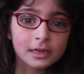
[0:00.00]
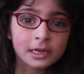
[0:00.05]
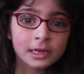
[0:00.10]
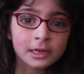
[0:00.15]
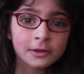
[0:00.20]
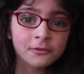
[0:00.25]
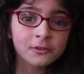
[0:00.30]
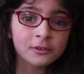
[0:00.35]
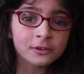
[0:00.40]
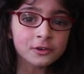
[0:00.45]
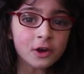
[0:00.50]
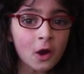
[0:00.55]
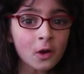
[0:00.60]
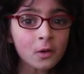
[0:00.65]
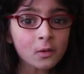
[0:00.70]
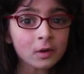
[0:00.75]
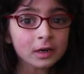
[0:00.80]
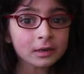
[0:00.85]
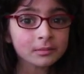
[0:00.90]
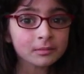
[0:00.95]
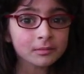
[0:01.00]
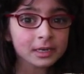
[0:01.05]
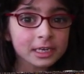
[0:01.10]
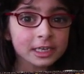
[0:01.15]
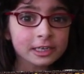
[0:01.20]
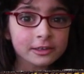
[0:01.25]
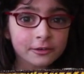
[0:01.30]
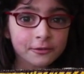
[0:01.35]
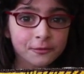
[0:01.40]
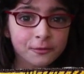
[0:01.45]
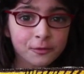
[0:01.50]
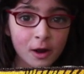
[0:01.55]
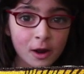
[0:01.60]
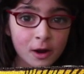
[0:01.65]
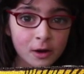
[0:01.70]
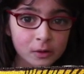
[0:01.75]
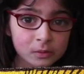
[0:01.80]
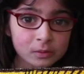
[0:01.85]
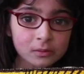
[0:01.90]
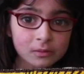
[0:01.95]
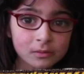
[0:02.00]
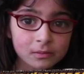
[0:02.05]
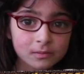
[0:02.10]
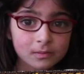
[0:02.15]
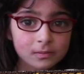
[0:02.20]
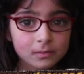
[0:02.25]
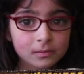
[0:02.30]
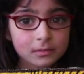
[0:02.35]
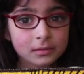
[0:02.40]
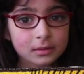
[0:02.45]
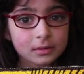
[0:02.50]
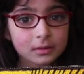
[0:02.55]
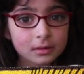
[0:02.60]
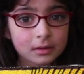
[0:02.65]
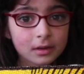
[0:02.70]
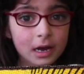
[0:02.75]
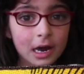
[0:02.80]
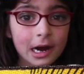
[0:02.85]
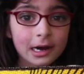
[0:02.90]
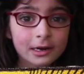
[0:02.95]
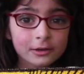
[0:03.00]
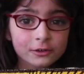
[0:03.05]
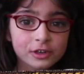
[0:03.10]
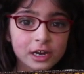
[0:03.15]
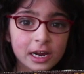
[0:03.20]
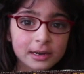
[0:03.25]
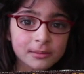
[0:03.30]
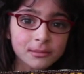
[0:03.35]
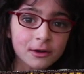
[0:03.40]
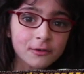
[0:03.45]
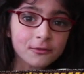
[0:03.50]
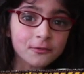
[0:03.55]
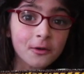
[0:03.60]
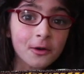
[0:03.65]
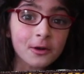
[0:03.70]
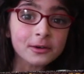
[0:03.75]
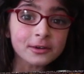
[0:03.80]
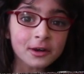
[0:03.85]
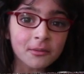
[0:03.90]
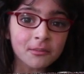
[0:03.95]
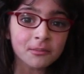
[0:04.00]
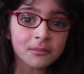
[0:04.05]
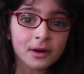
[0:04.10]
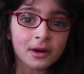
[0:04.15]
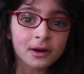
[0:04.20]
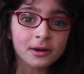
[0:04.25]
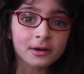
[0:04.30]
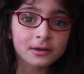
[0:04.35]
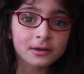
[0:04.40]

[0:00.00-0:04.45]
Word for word: If you don't want me to phone, I'll change my phone number.